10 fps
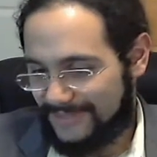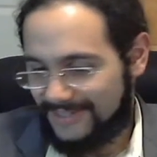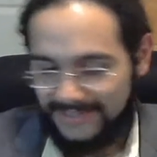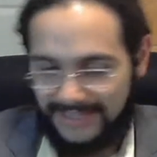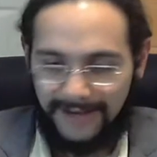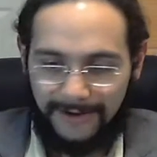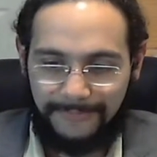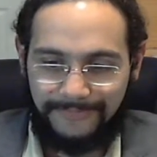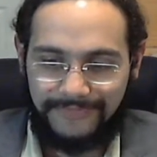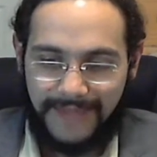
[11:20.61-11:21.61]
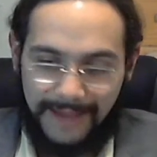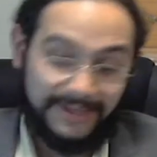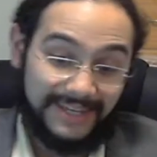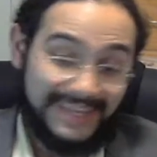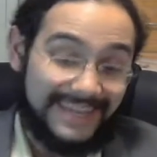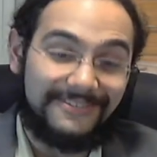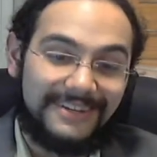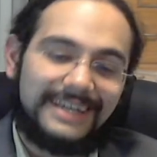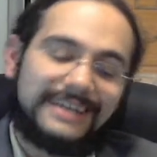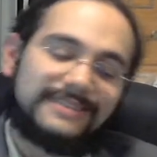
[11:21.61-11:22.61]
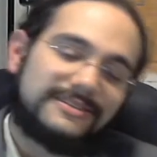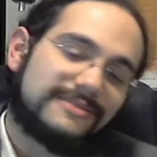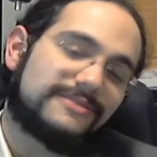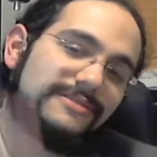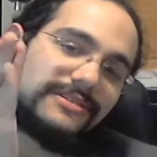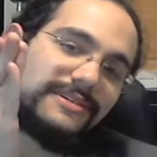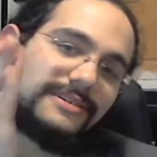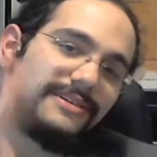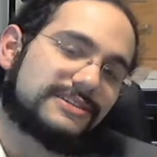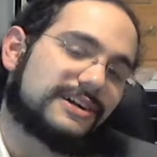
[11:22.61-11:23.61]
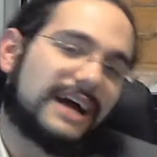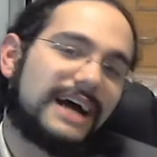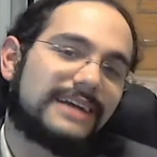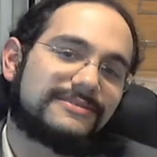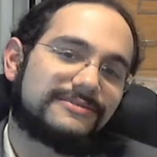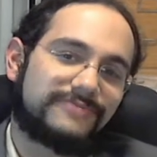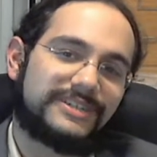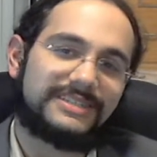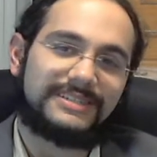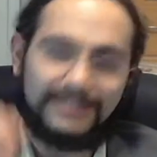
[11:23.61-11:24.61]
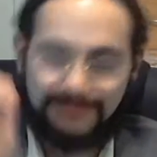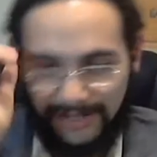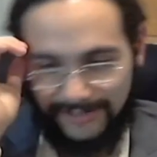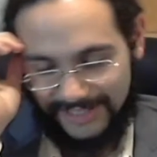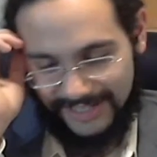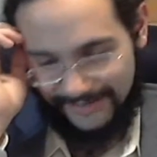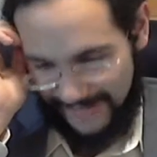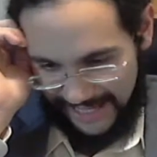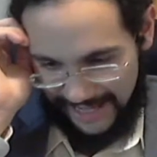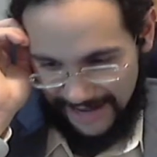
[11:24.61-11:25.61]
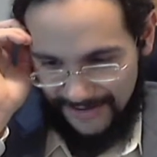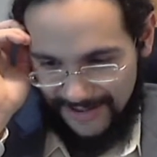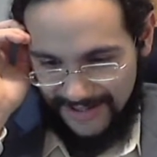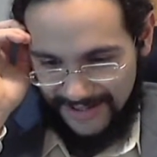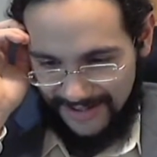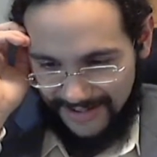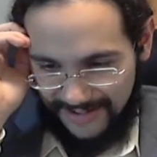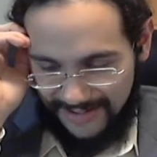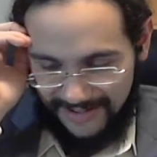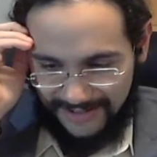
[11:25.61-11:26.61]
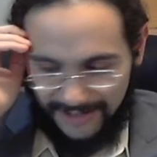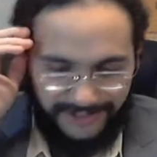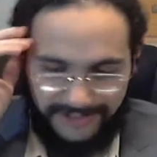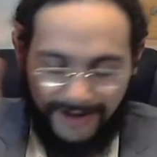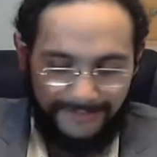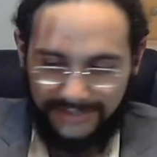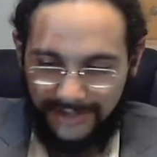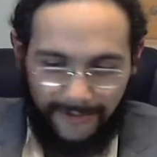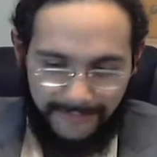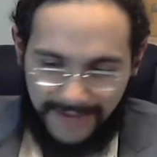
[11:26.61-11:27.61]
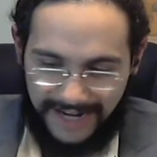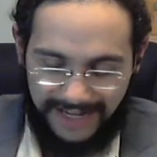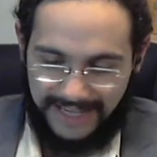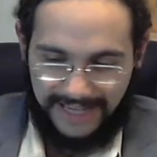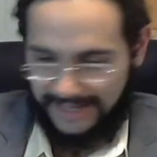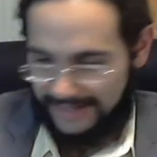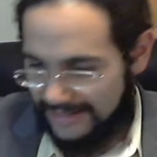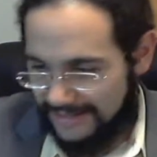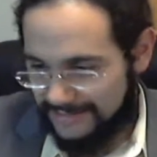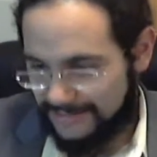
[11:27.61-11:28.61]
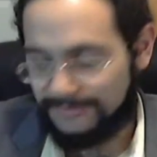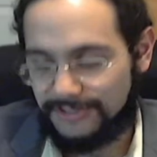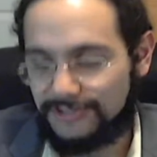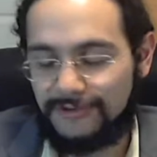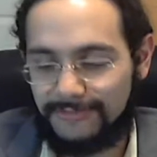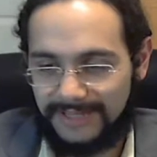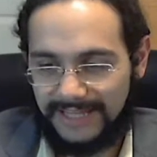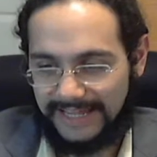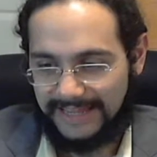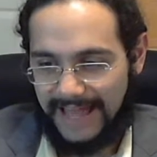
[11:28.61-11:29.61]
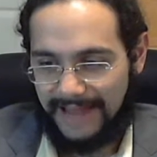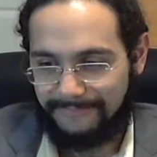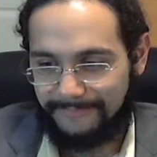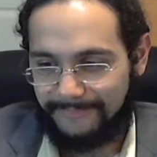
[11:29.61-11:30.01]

Still, I mean, even Sargon recently posted a video called Trump Salt Mining Inc. Something stupid like that.